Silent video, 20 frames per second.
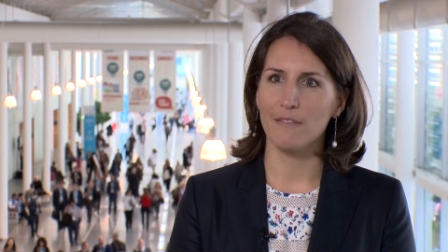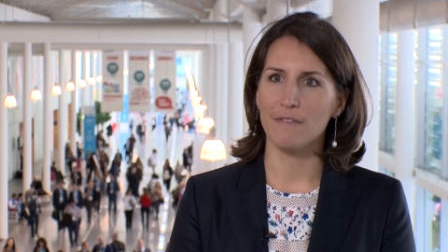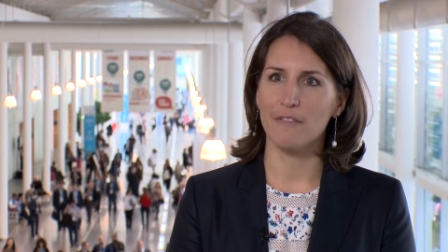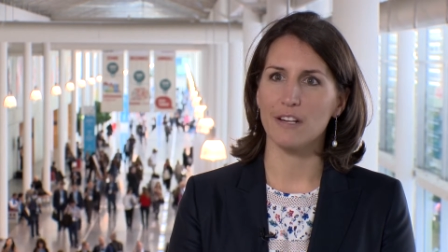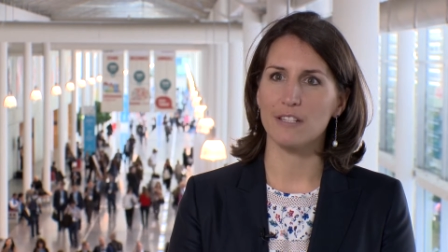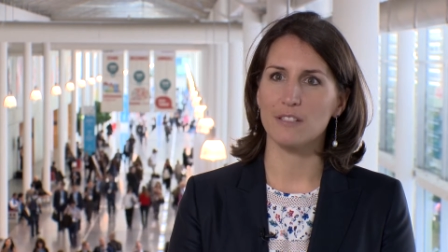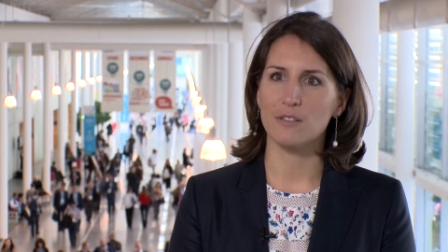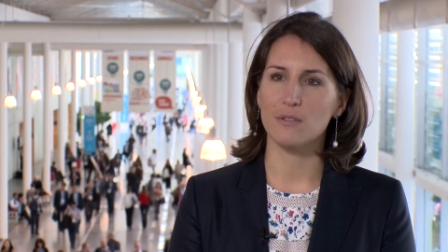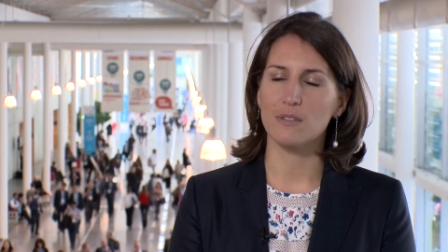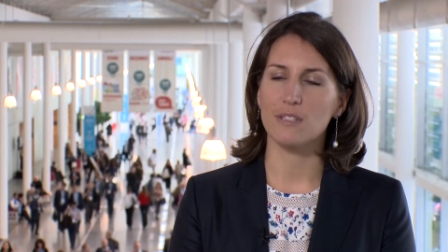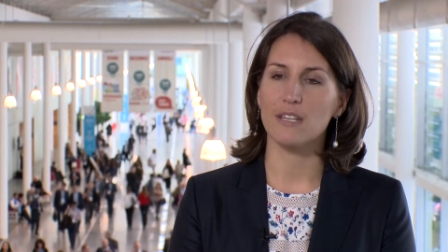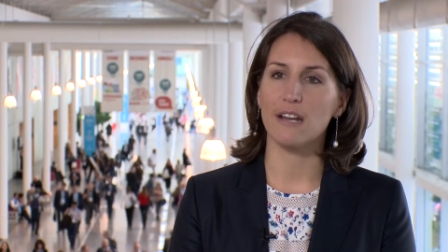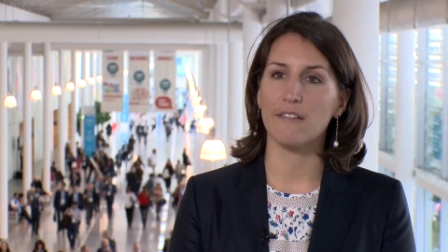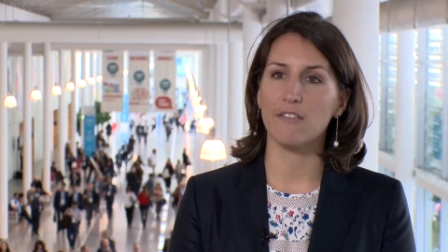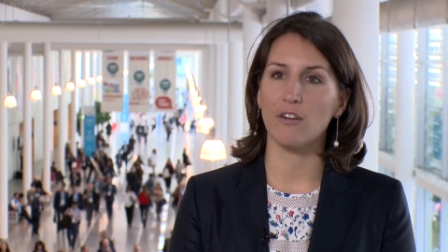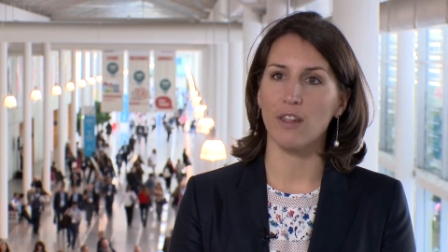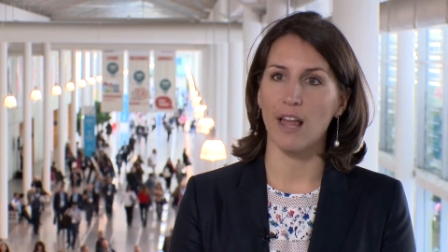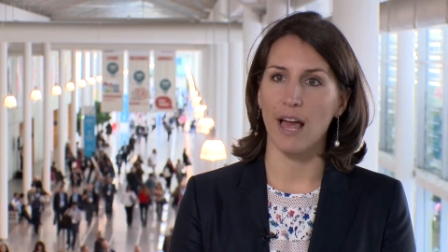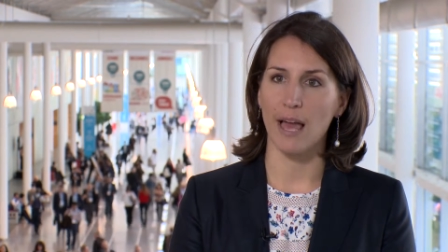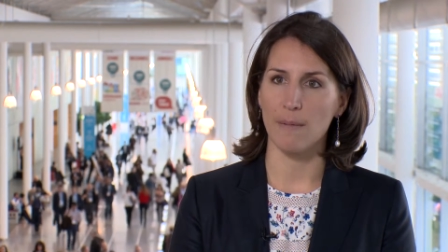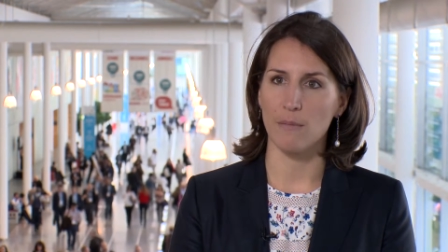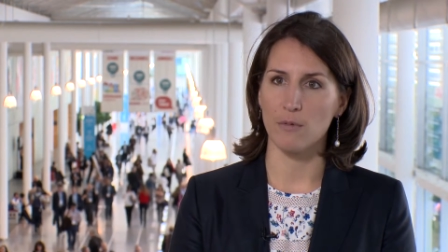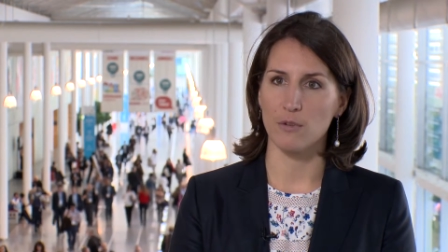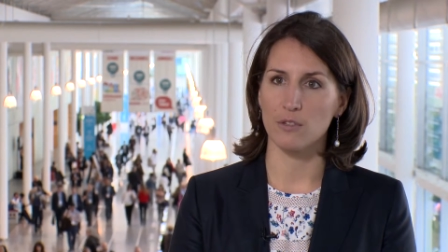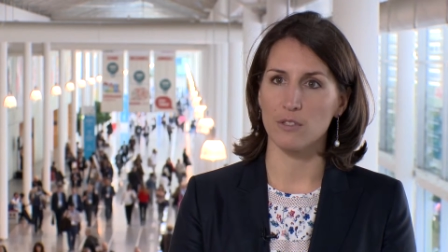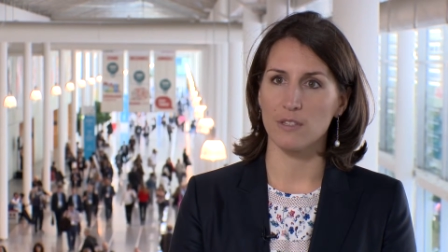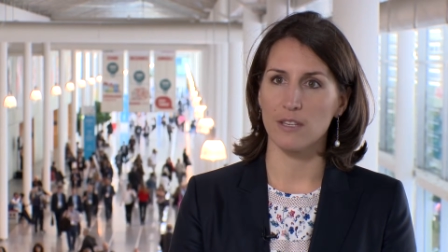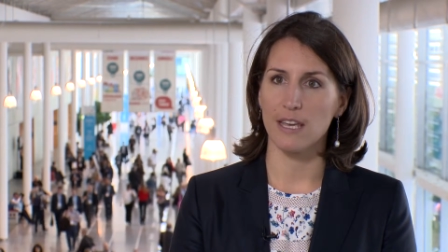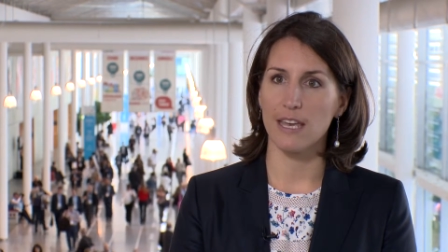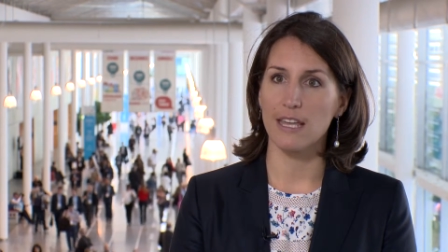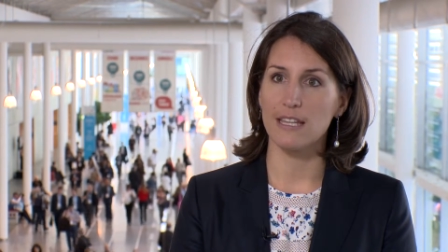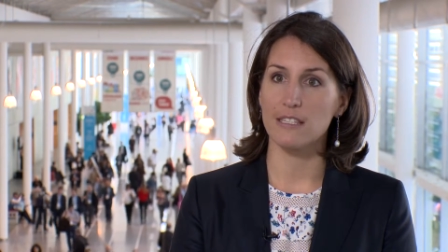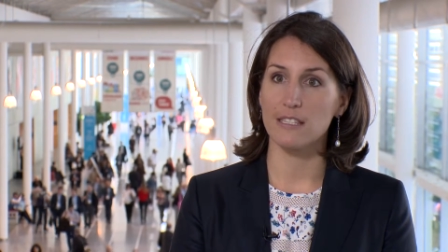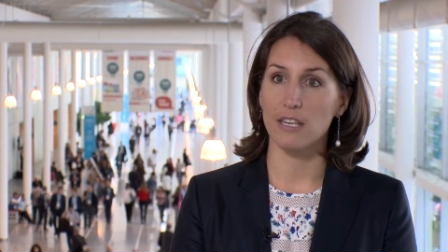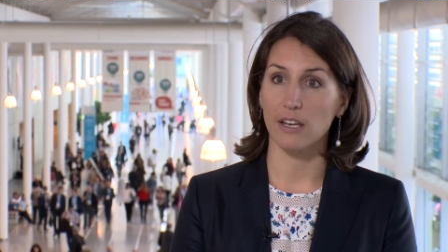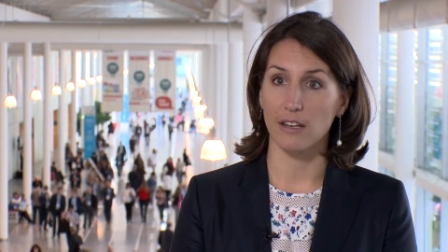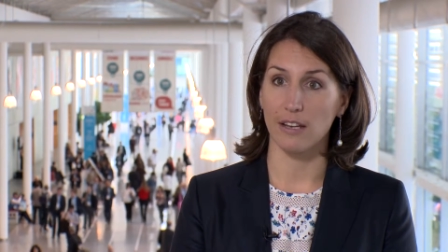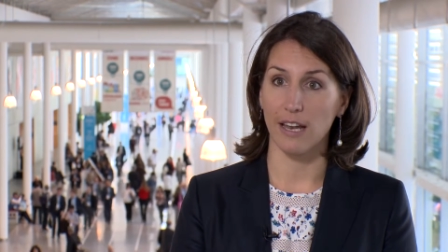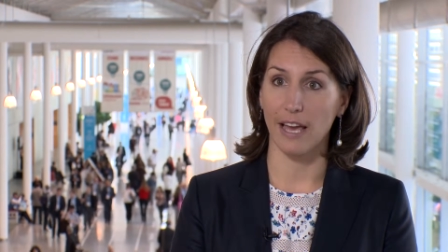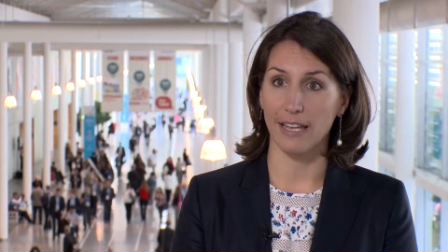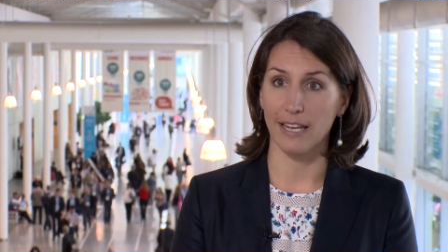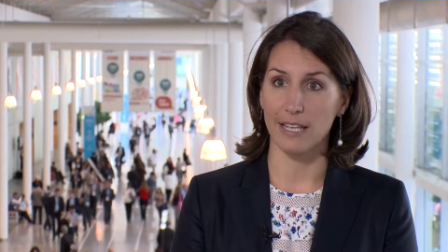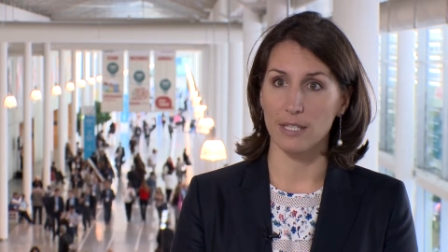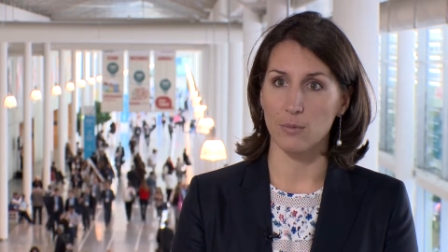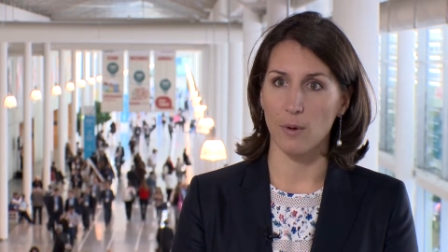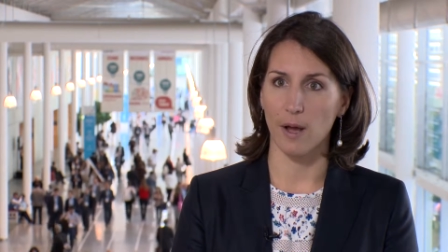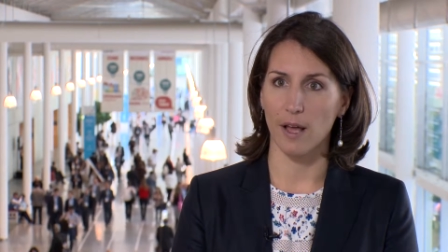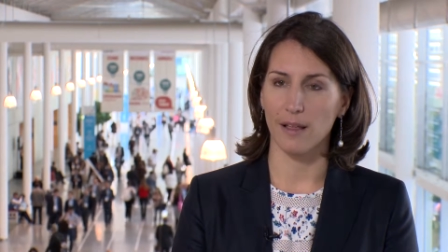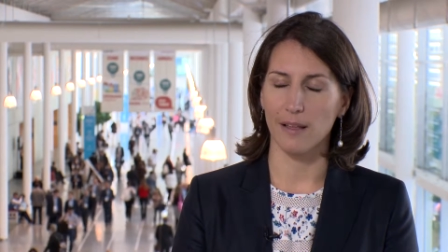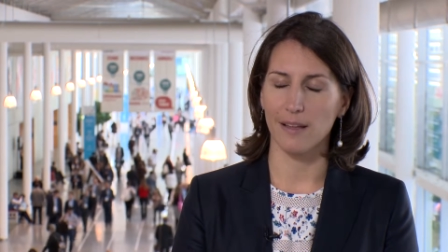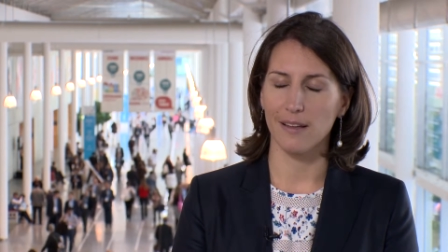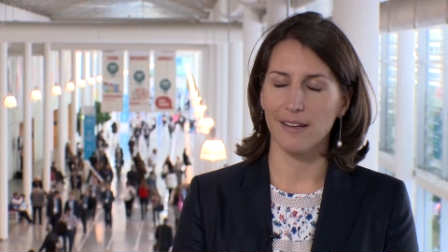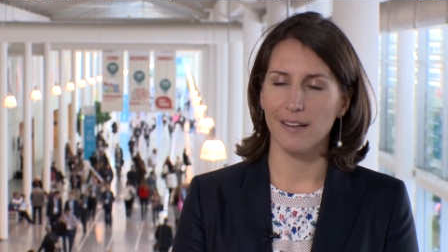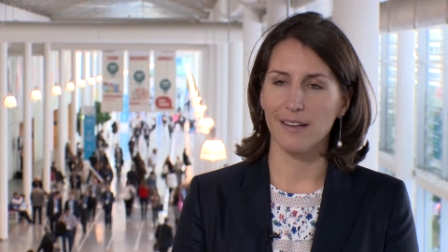versus everolimus in second line as well.